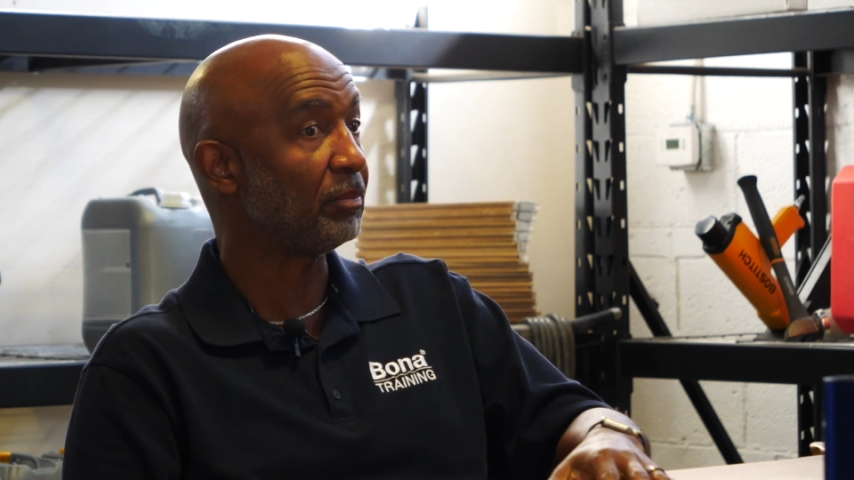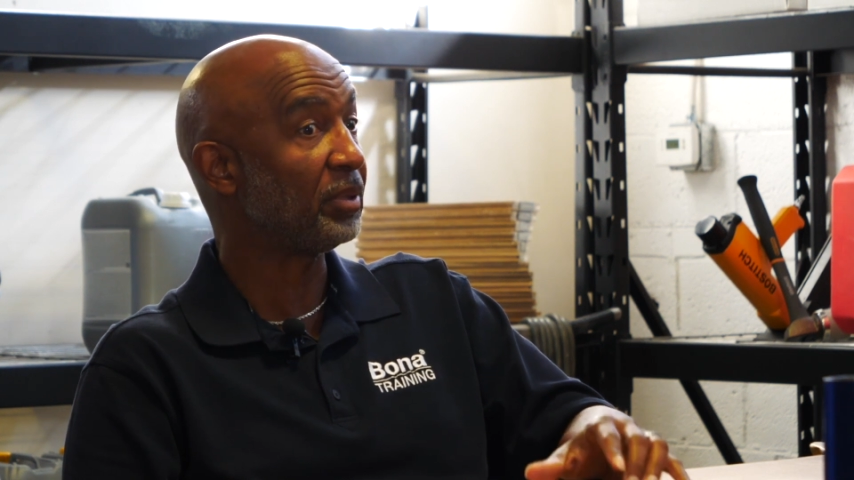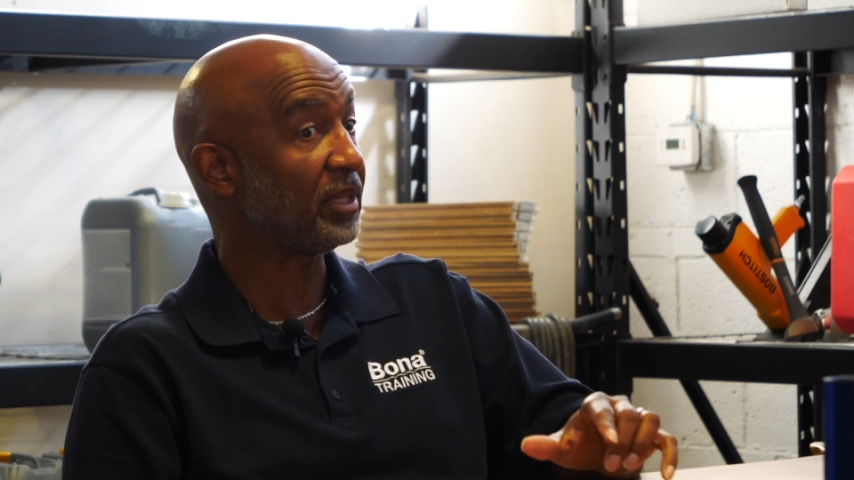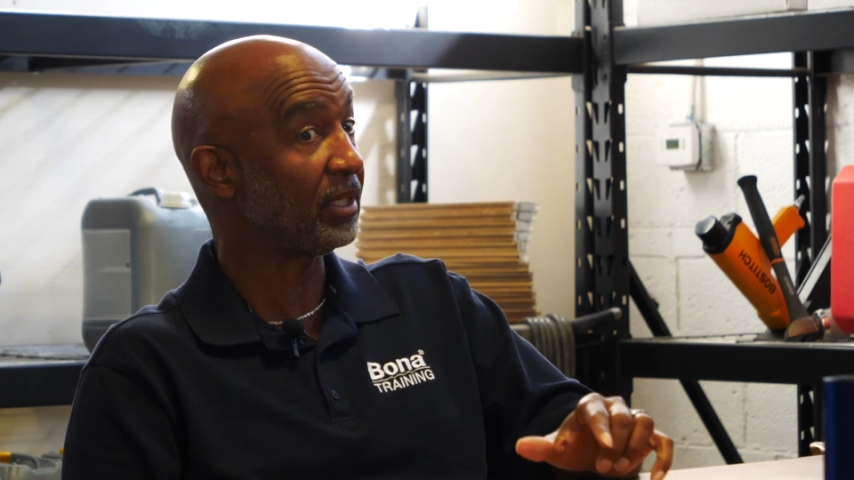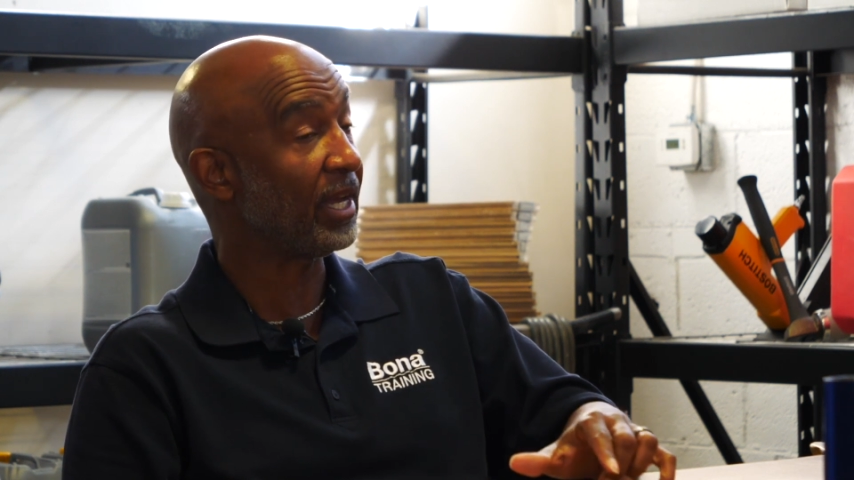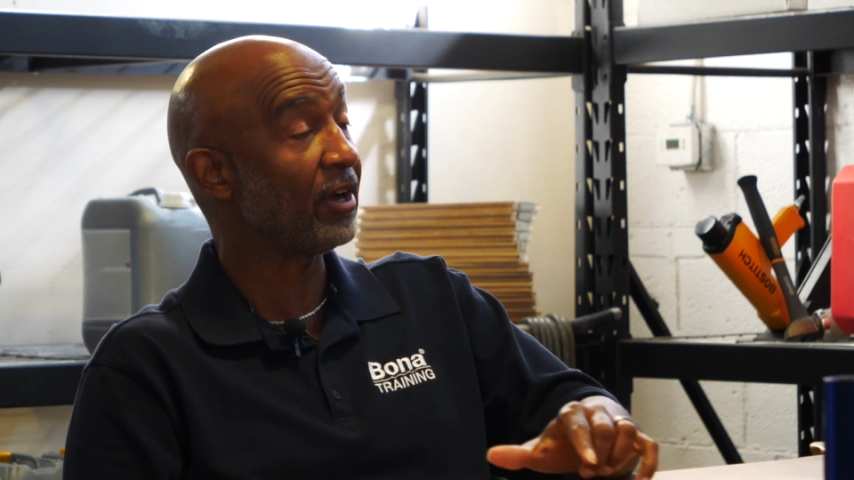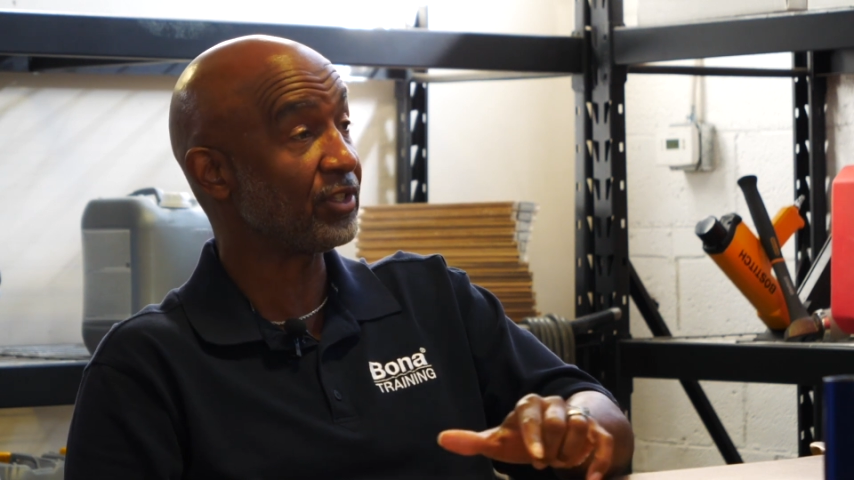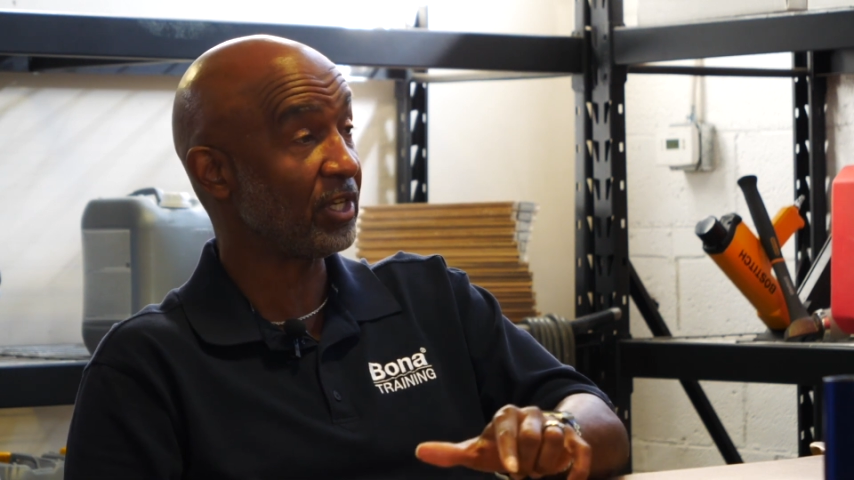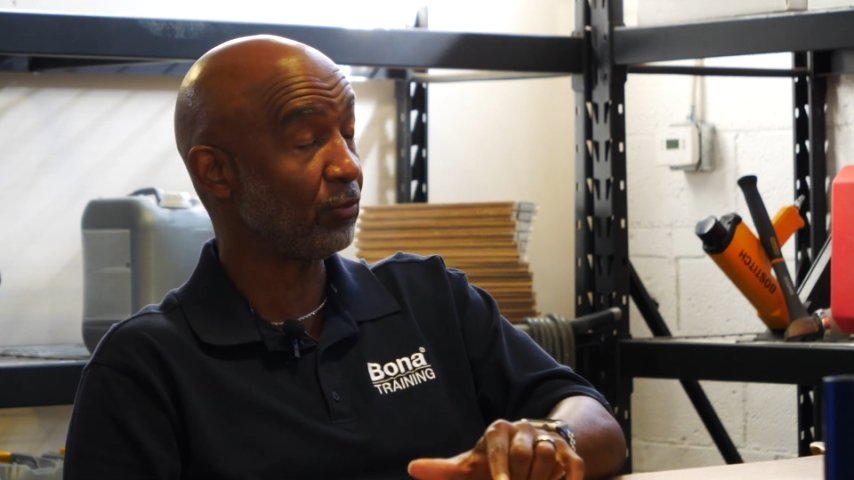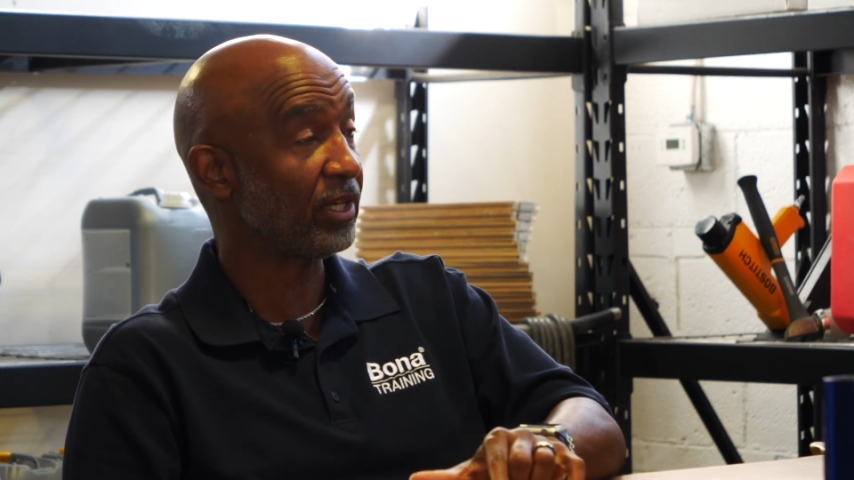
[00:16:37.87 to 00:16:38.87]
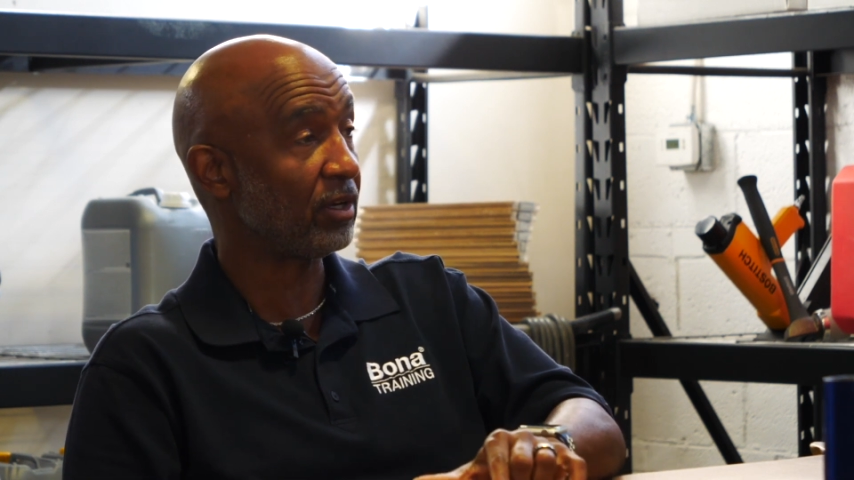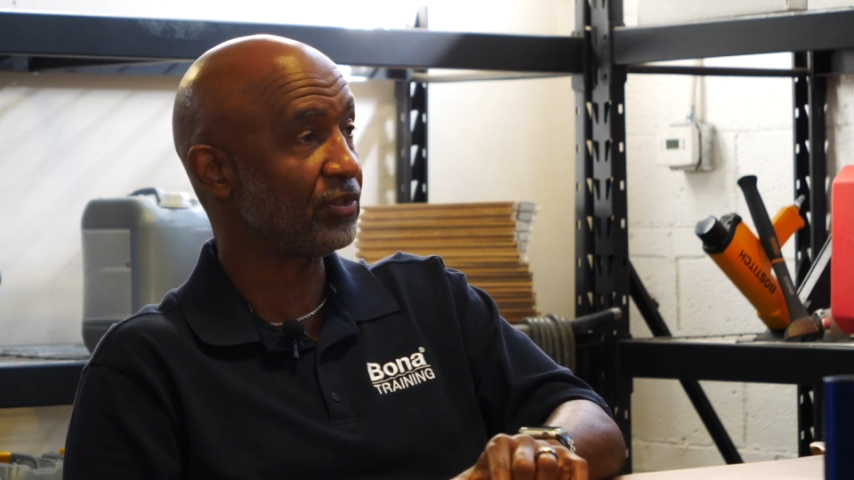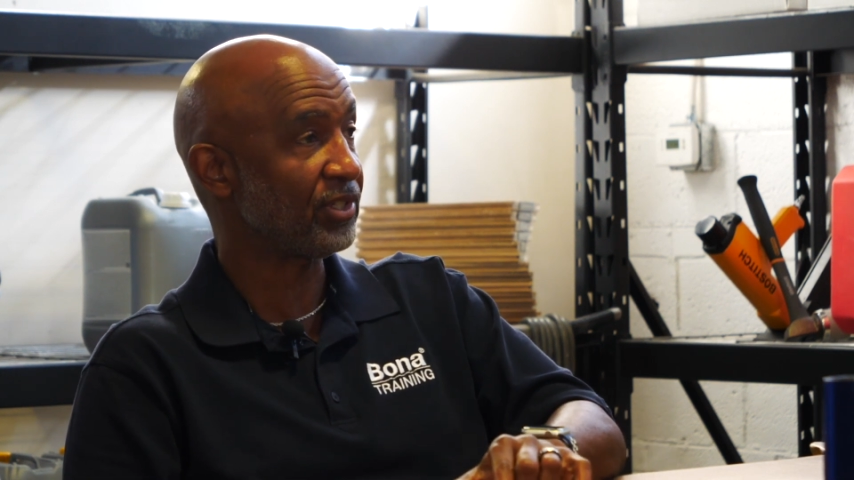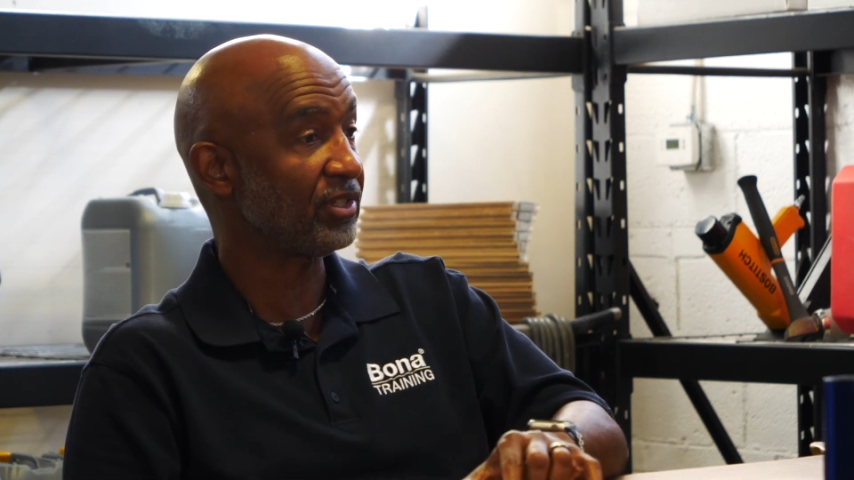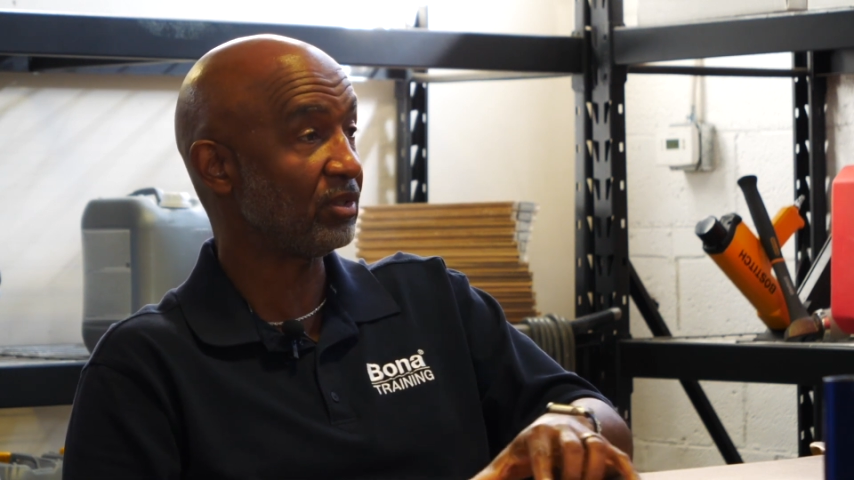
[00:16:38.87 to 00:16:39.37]
But the guarantee recoat
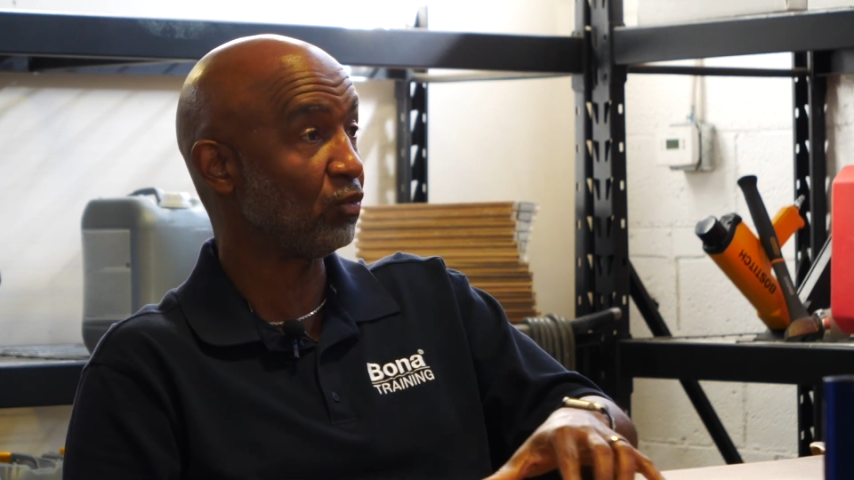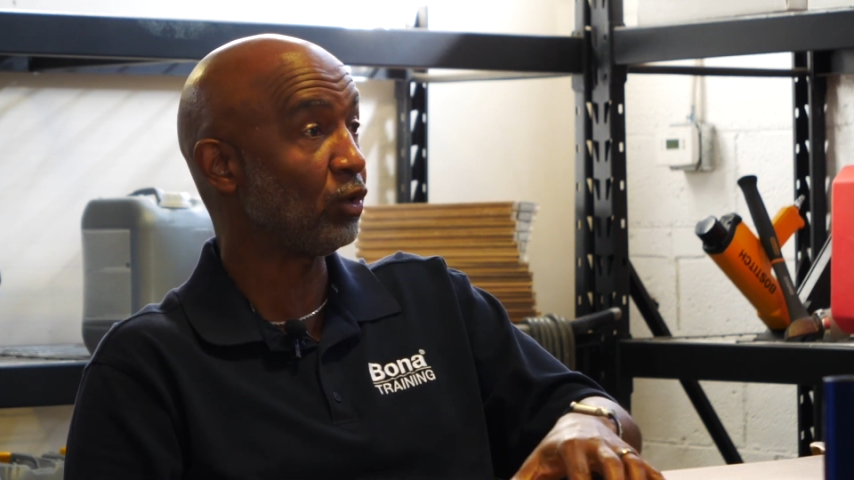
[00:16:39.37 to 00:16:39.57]
system